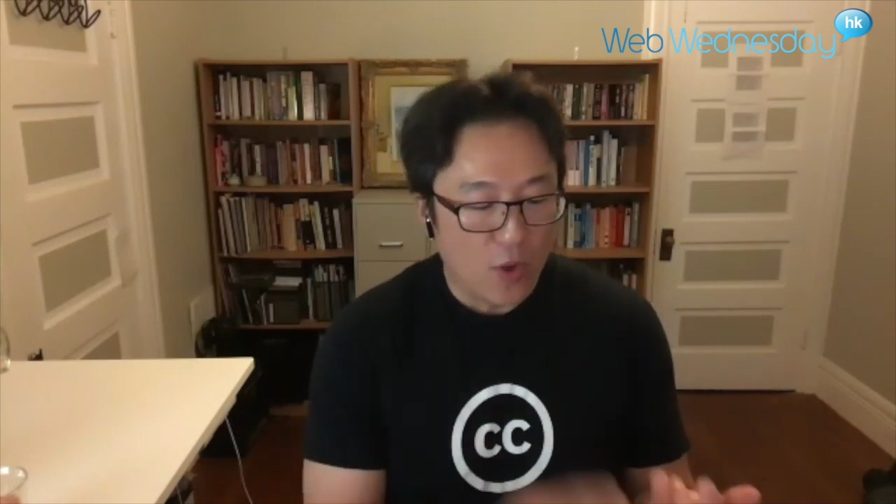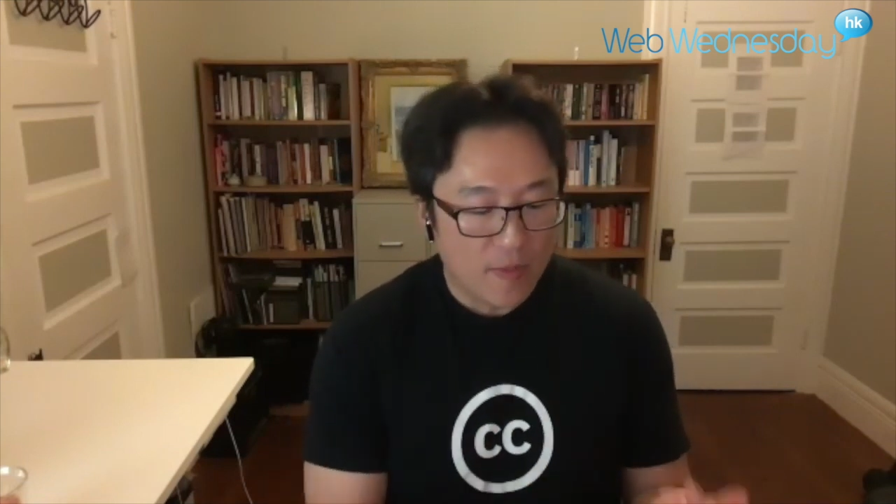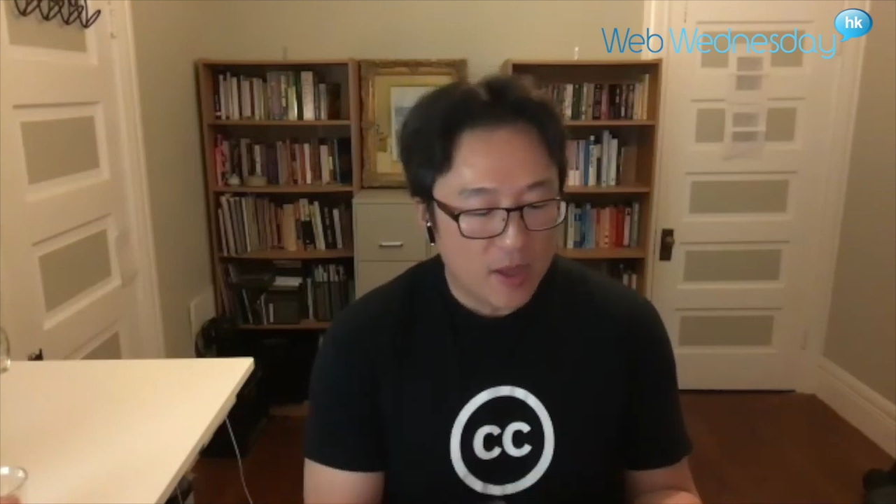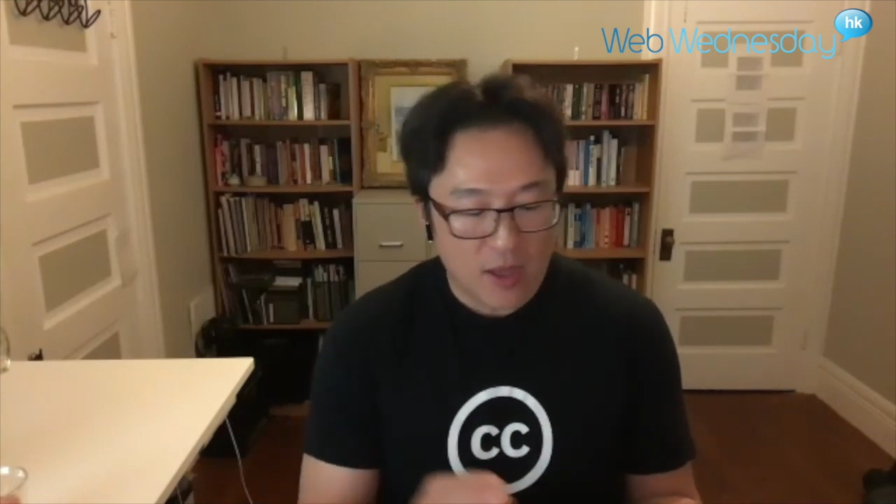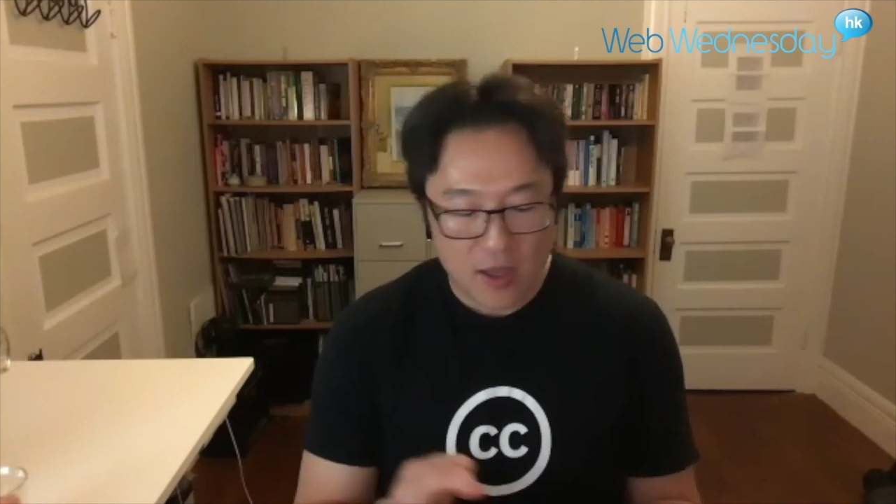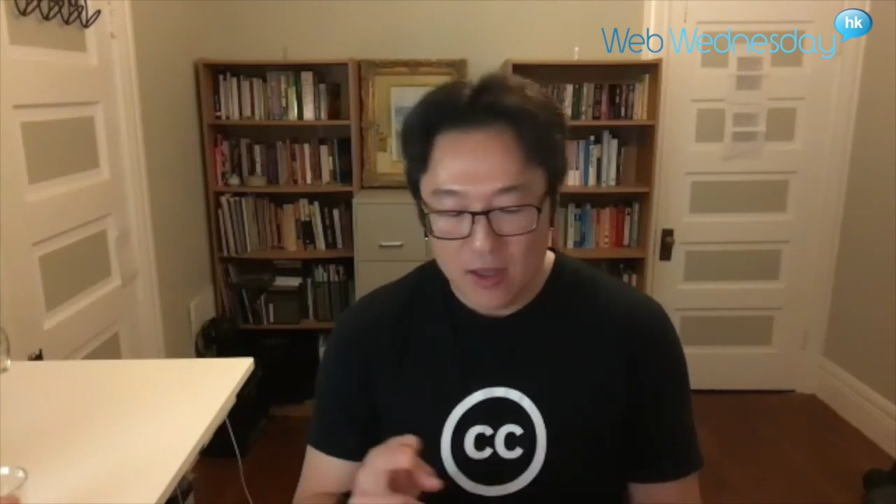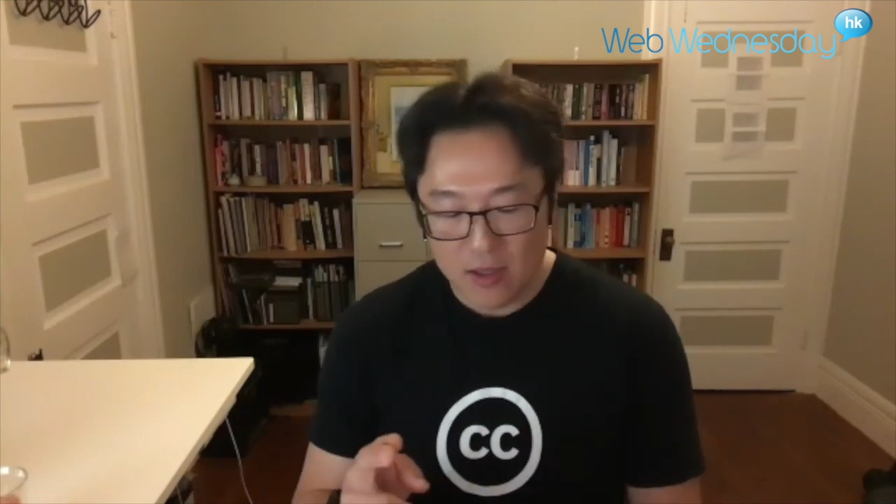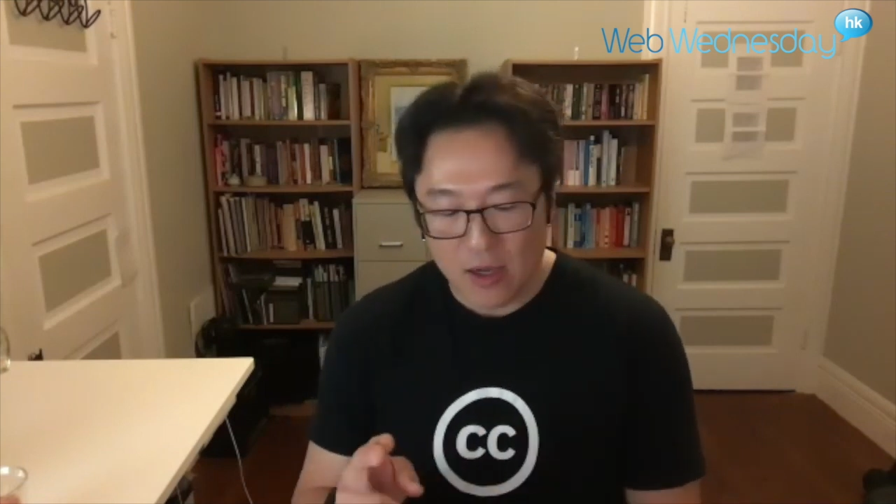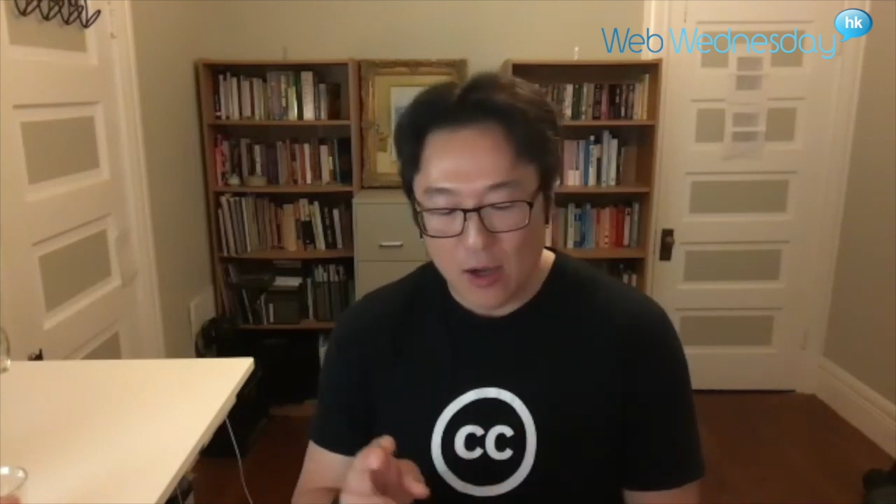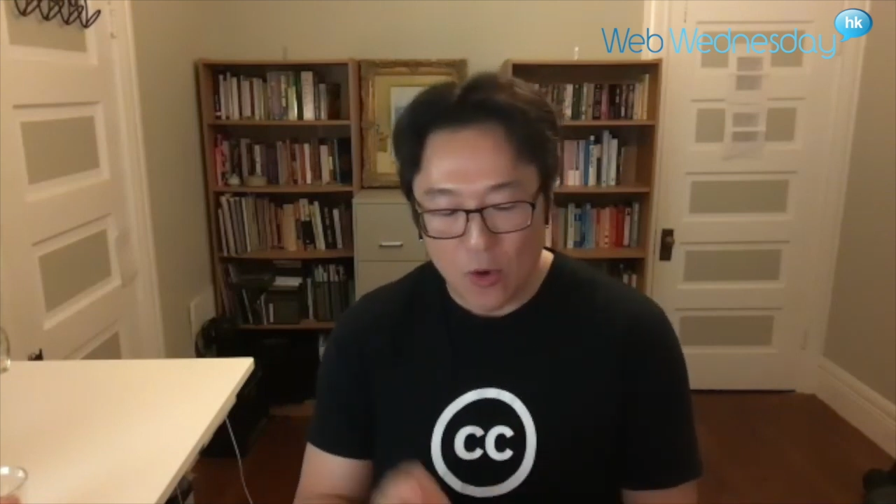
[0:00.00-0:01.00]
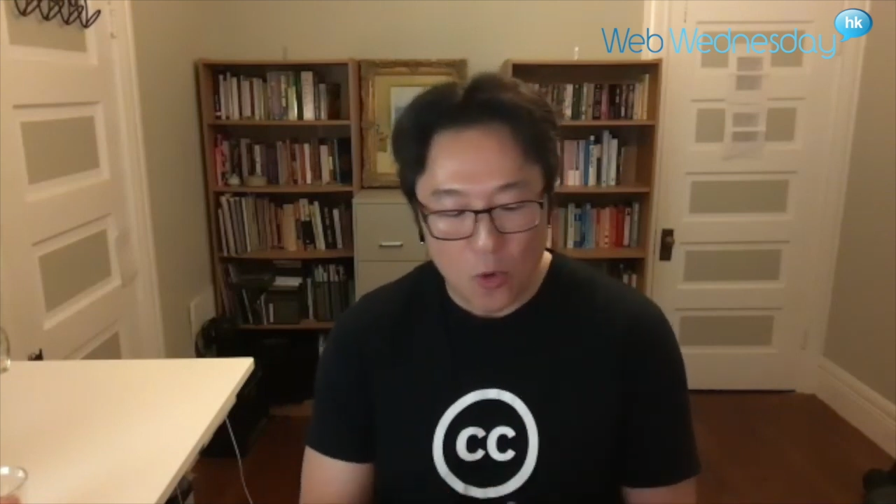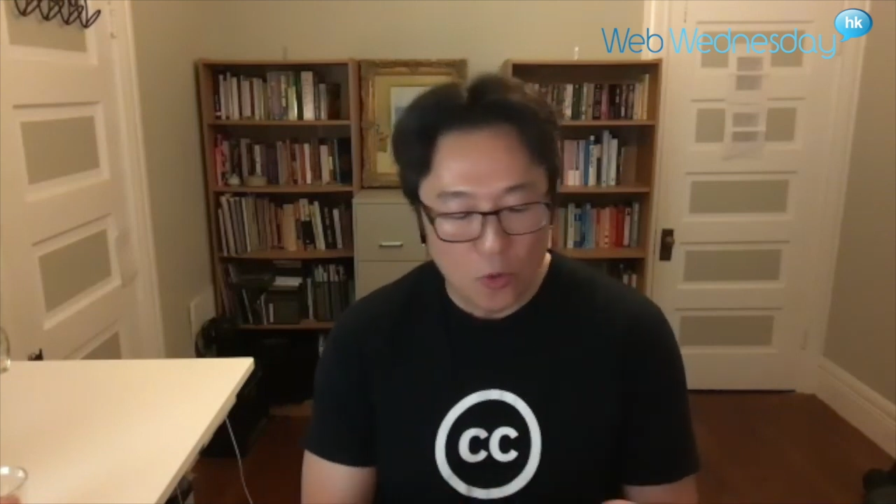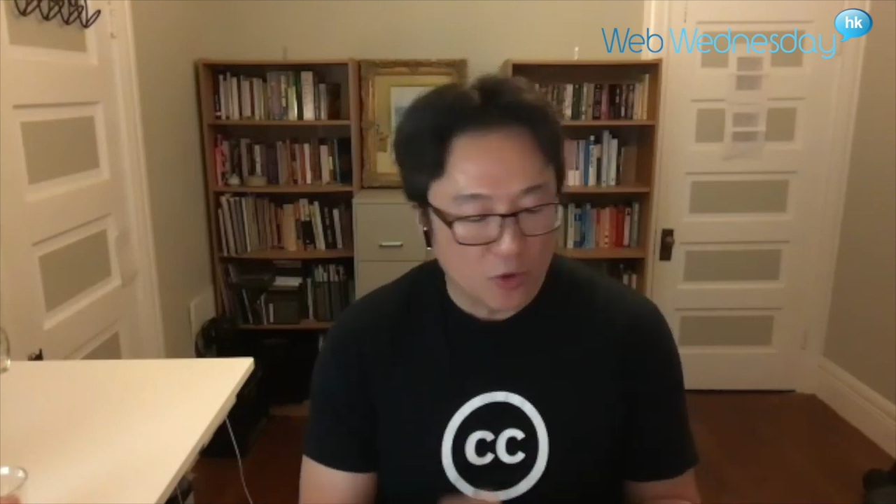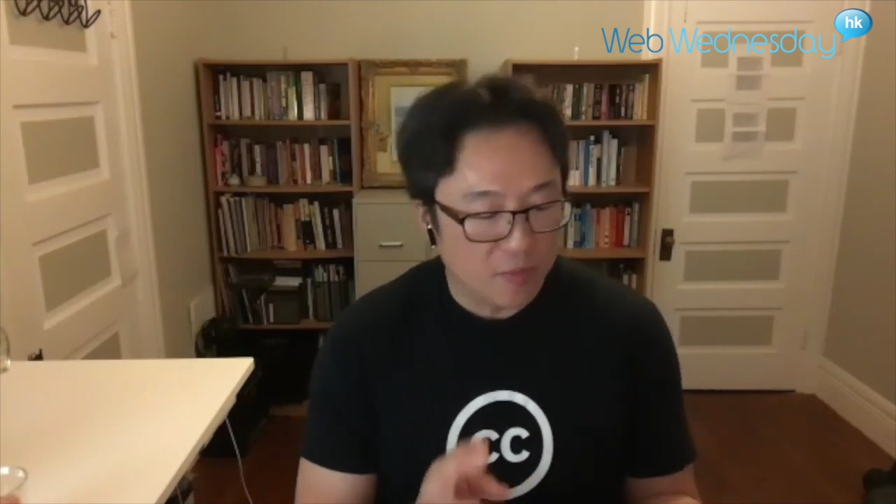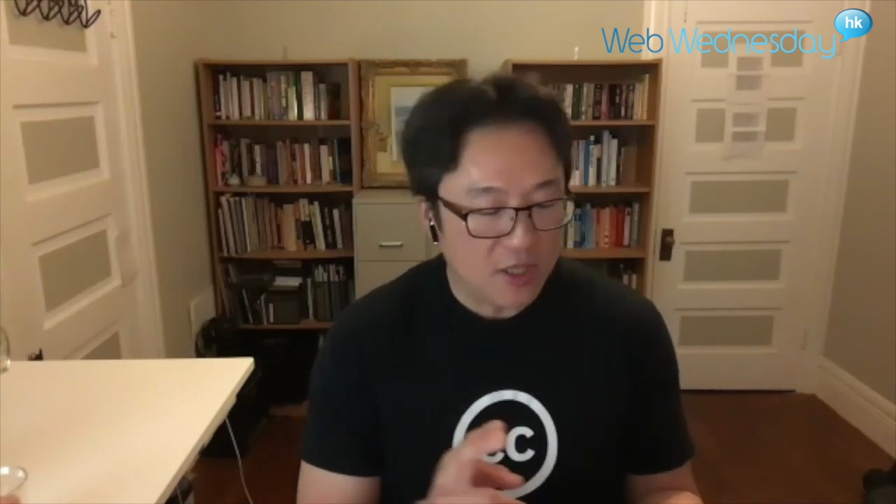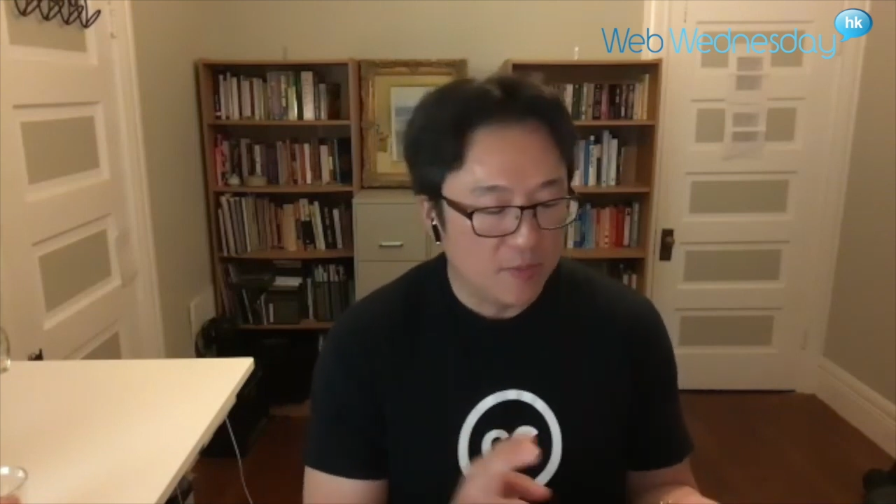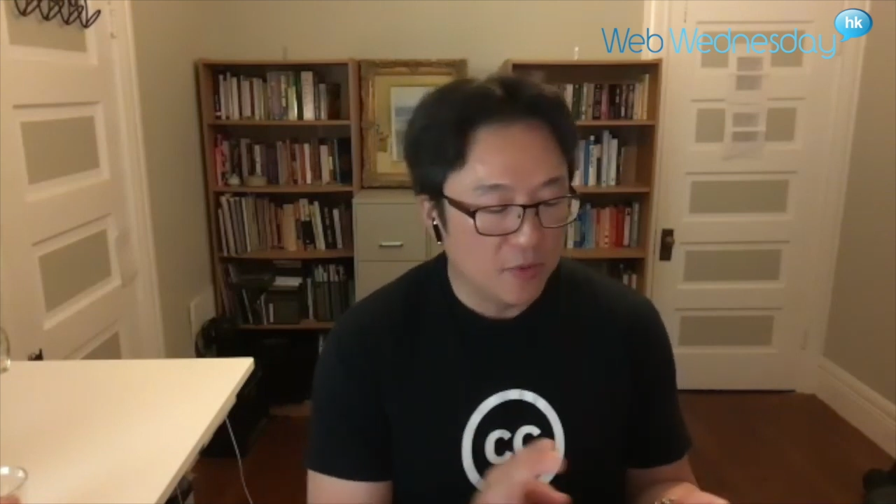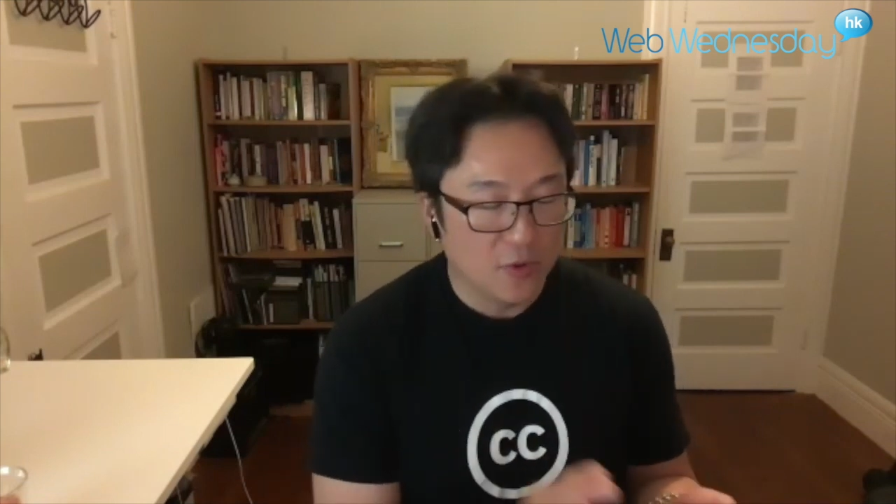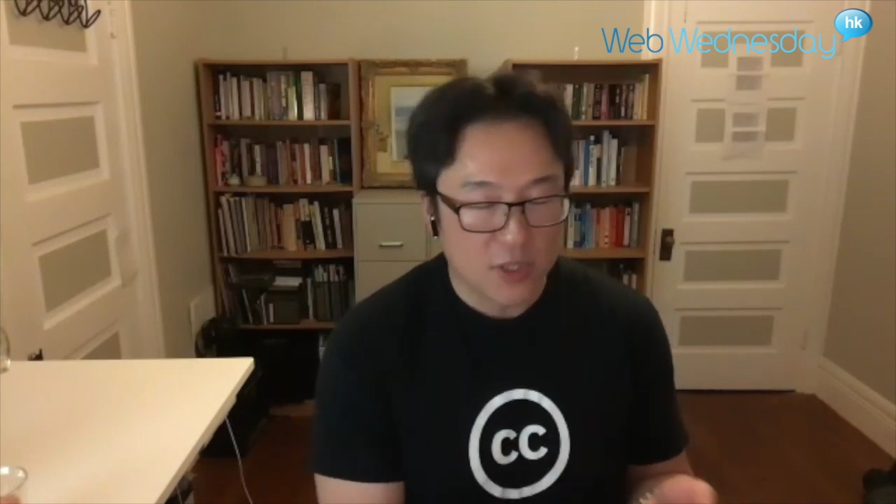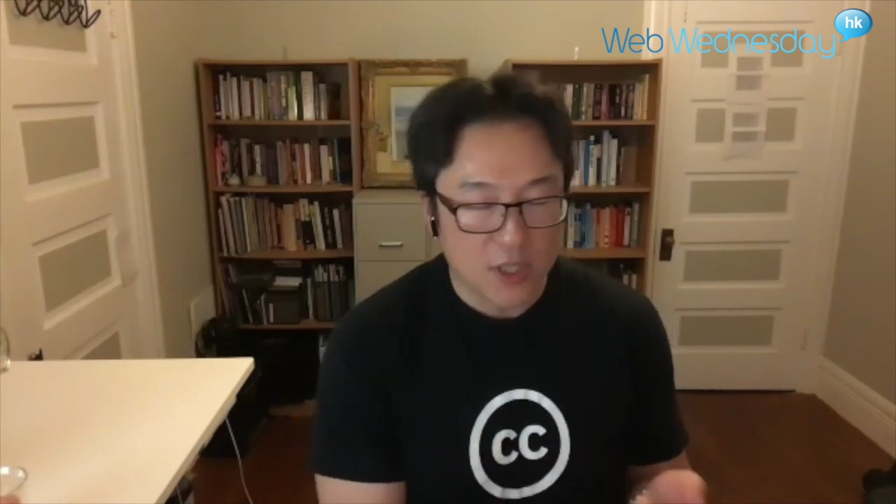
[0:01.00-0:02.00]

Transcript: women, uh, older people,